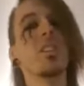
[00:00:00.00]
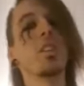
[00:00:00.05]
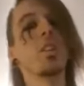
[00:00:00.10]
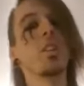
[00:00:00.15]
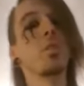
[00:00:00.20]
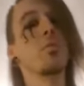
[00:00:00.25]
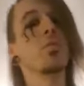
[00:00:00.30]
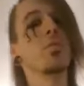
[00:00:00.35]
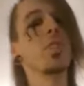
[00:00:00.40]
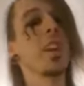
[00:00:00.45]

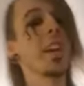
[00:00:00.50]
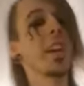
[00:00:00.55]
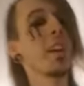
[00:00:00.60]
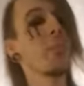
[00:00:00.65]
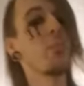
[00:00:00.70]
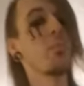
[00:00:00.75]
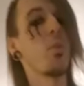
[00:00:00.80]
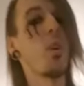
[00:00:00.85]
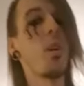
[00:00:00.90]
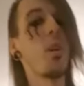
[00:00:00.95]
you saying
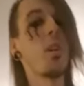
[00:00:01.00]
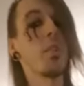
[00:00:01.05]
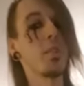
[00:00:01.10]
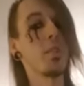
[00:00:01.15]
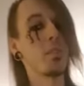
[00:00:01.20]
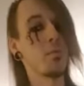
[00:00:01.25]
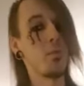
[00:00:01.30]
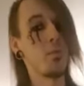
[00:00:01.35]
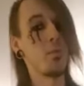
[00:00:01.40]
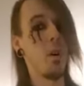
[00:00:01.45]
I'm wrong
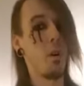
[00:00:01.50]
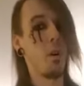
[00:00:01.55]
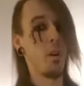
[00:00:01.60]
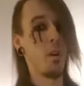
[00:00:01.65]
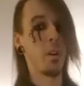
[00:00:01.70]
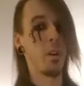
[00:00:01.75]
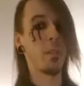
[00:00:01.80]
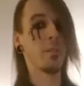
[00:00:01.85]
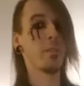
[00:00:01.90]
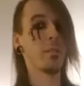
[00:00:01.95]
is wrong,